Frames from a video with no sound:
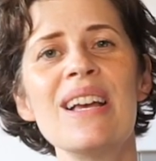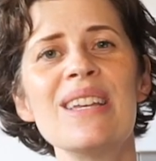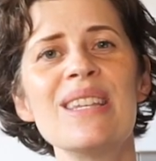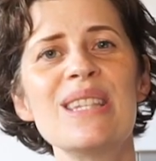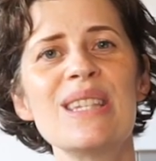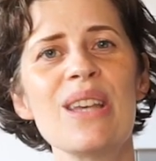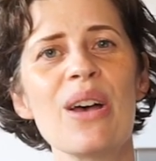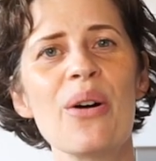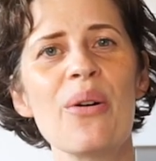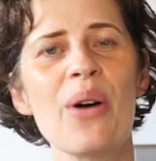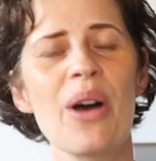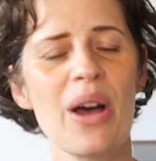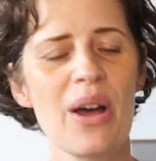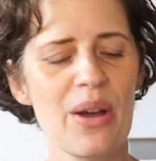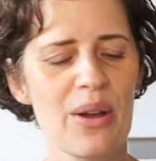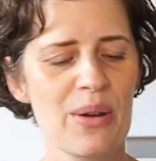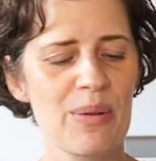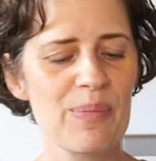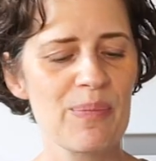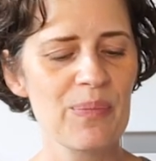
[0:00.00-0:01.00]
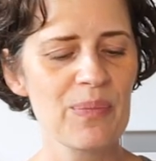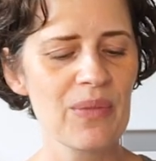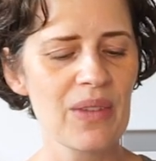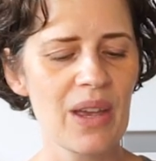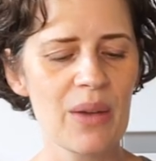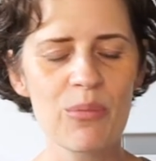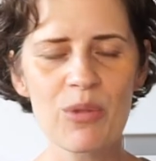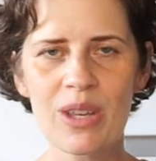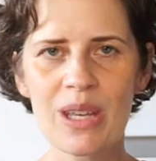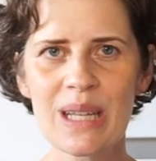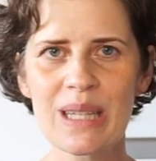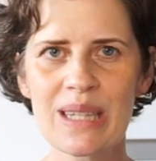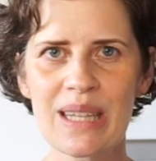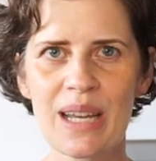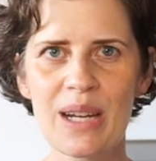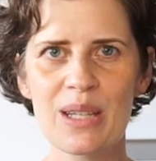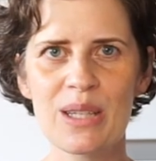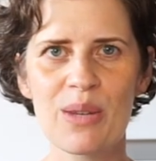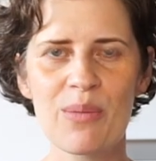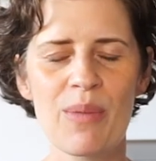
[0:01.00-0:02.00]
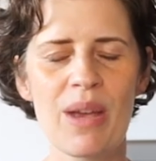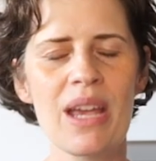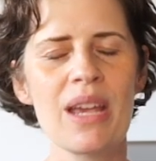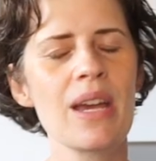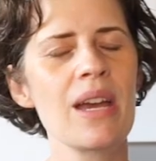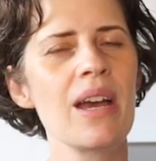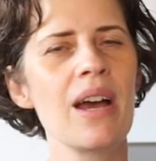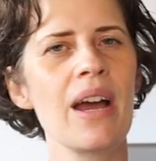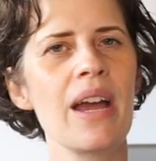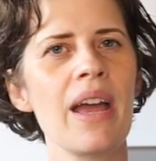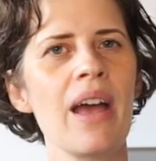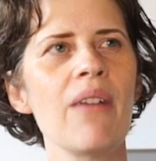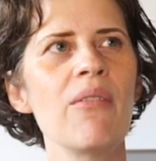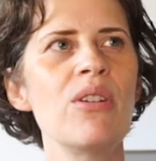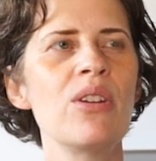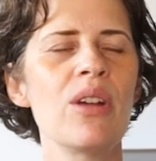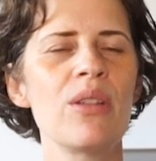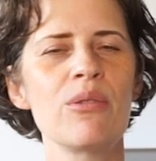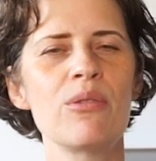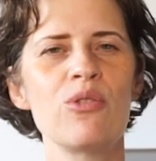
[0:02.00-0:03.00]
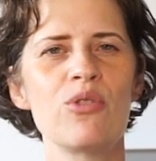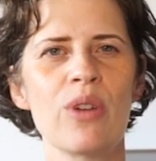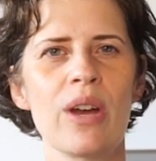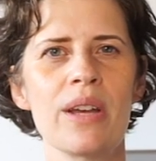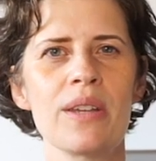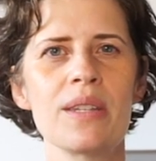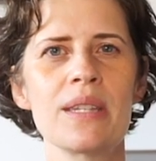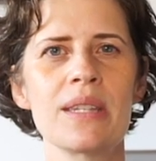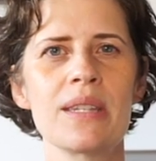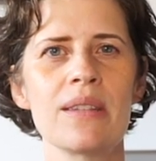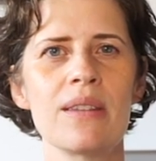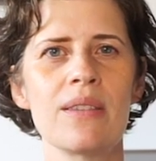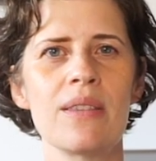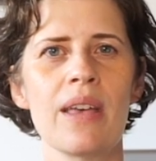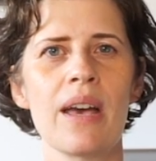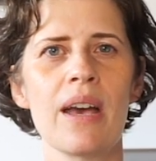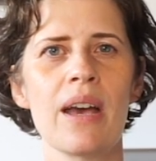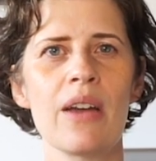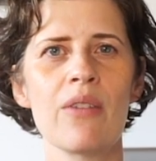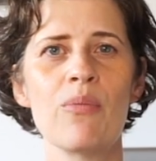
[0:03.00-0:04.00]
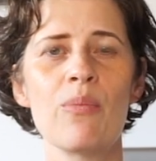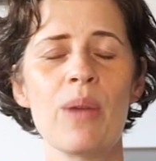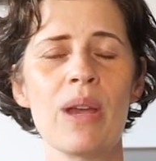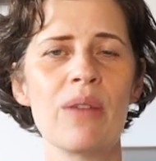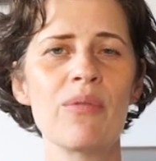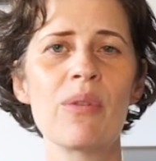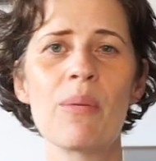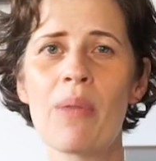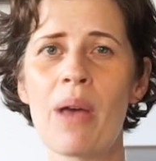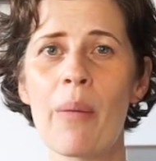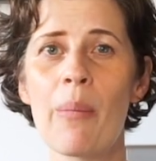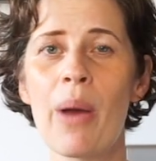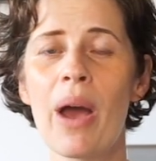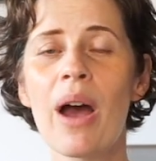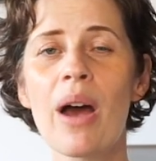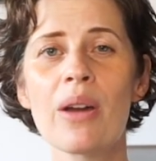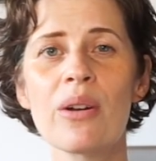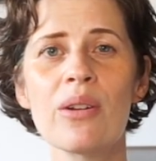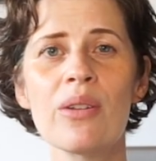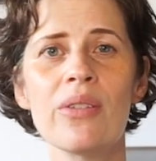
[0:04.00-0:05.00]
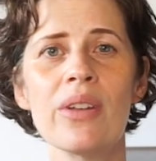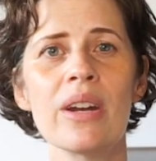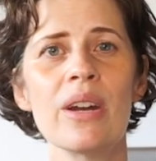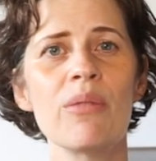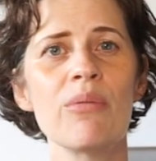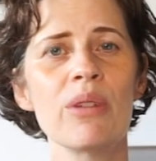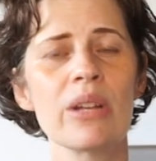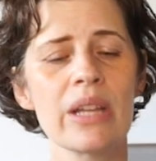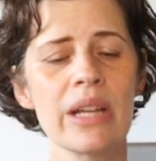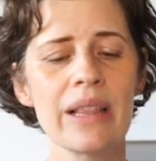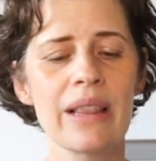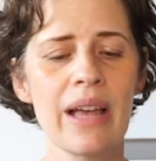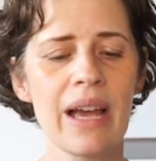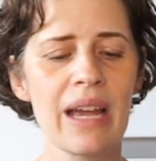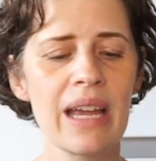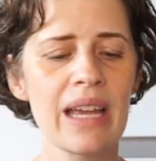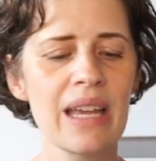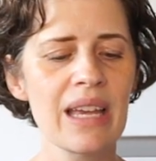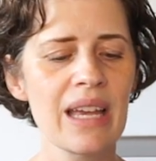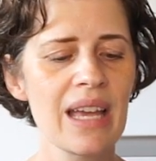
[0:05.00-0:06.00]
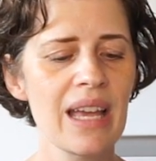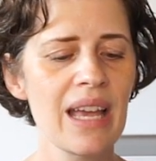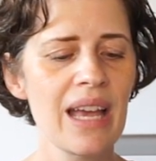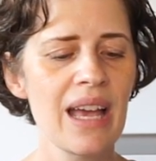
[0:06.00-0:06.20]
So I'm really excited to make it. I have another dress that I've made from that pattern that I really like.